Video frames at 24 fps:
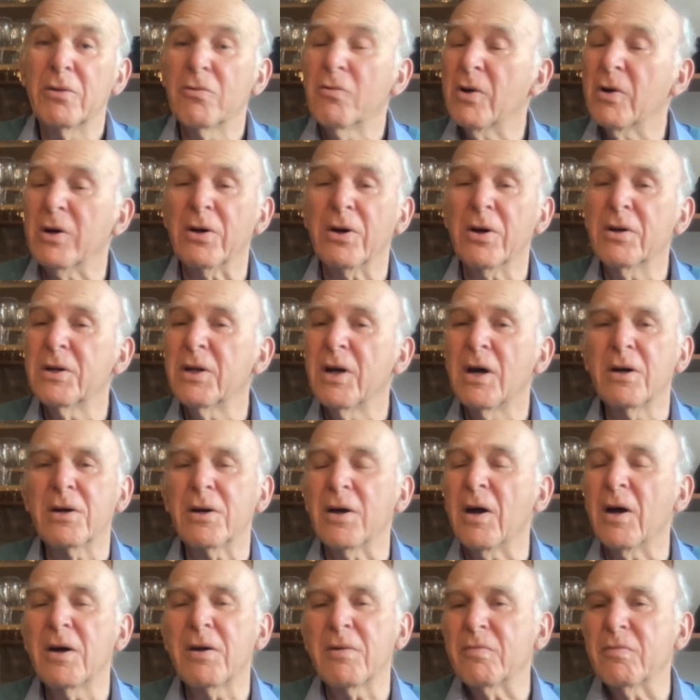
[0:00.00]
were, and
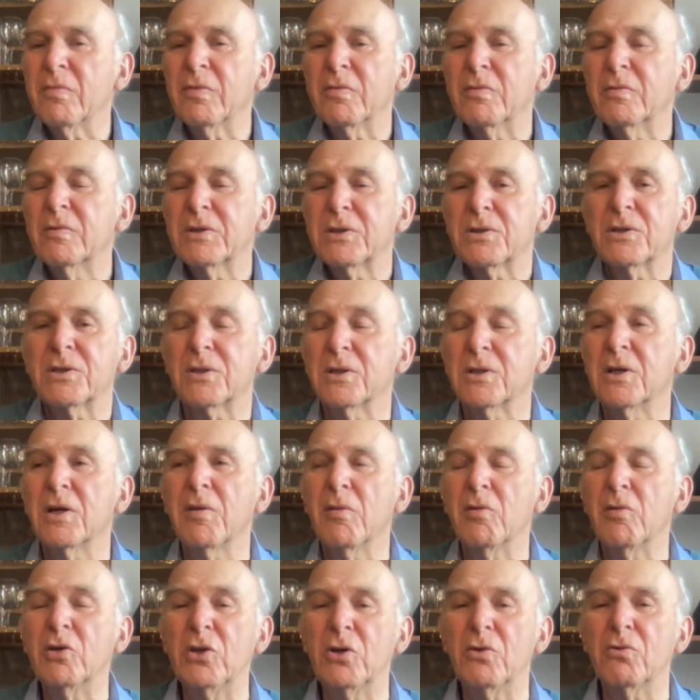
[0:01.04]
I was,
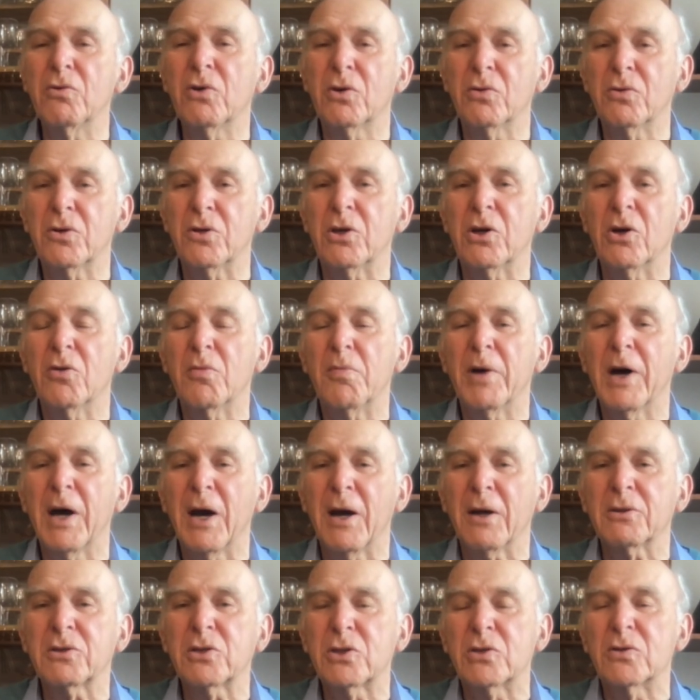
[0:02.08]
and you could go
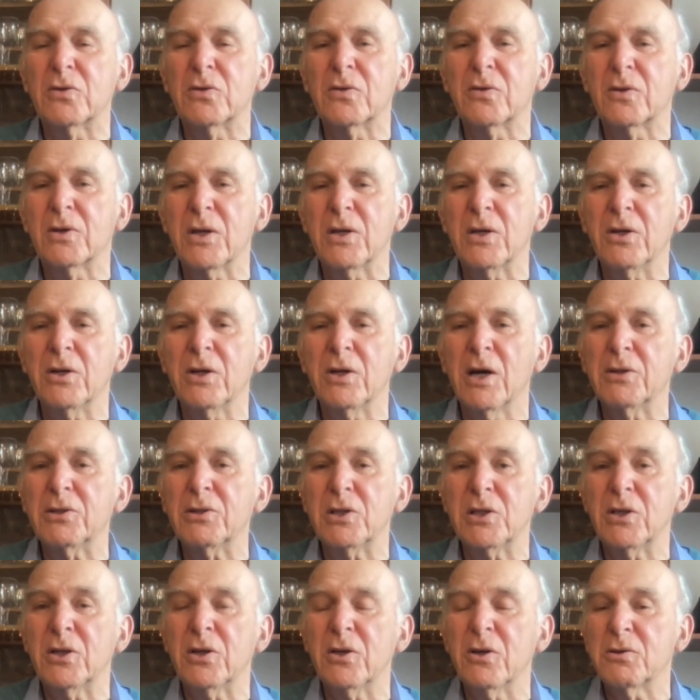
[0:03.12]
back to the
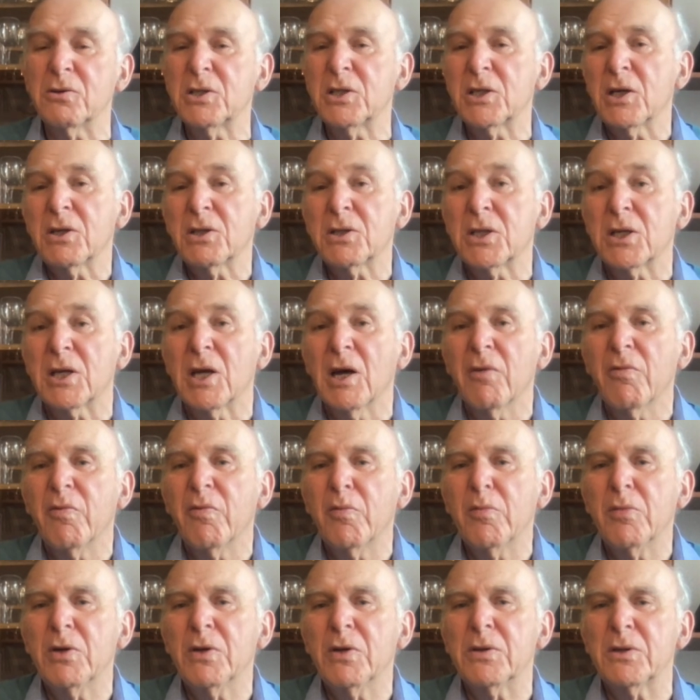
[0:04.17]
1906
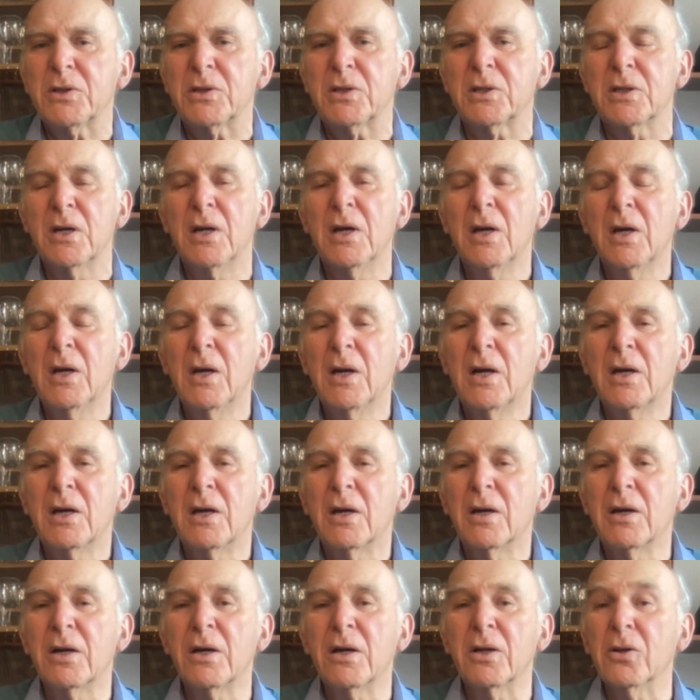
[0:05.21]
government.
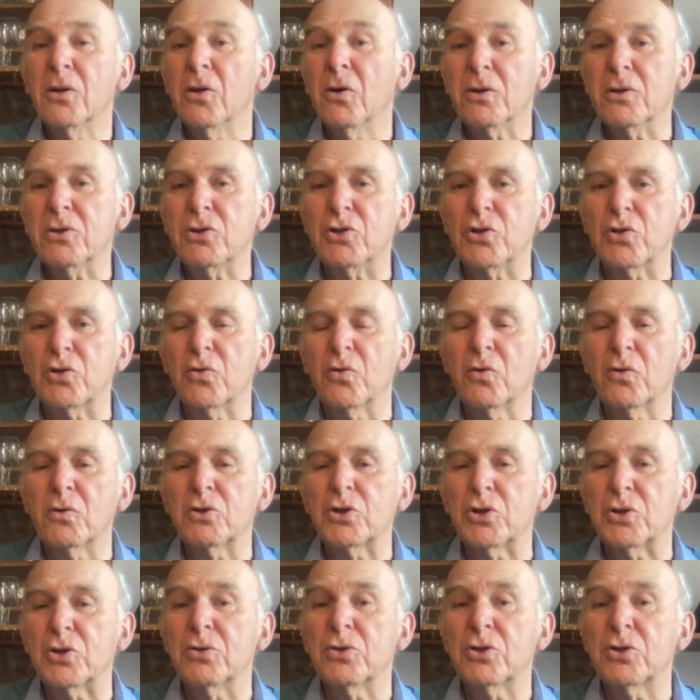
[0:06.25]
Lloyd George and